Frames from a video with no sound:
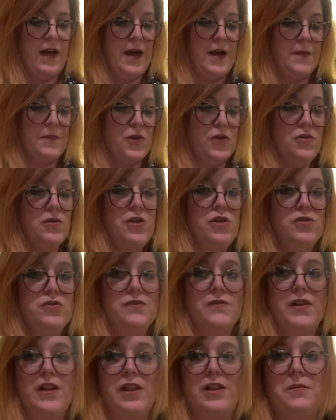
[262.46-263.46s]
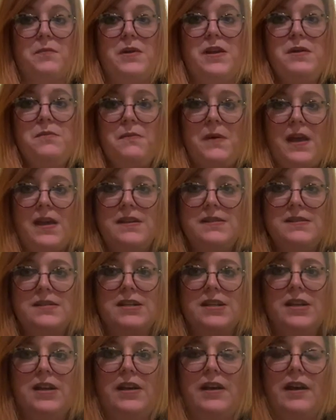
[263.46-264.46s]
You can use vanilla bean
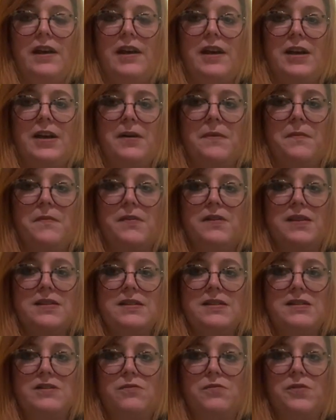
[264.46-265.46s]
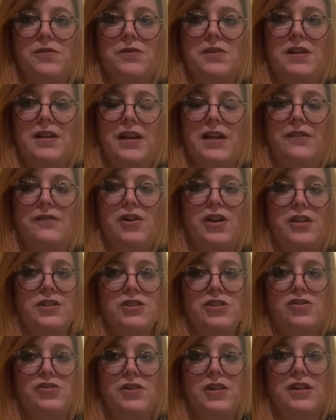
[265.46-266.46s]
paste. This is a really kind of
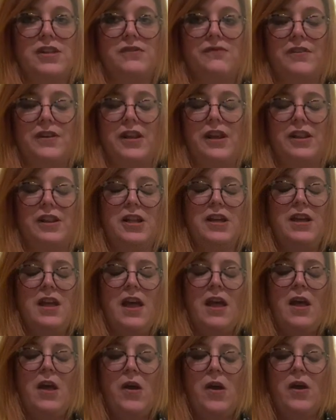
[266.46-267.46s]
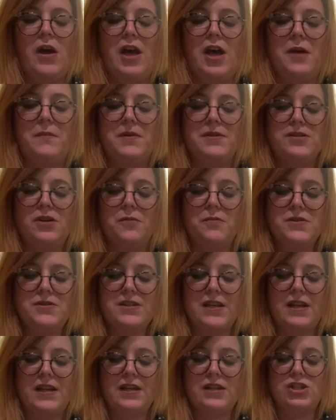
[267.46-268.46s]
concentrated vanilla. It's almost
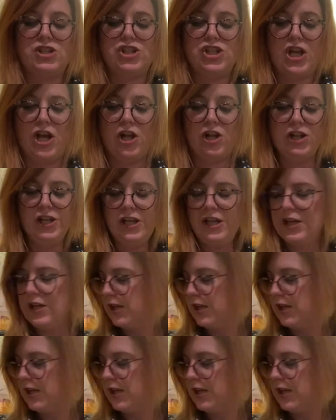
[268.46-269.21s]
like a gel.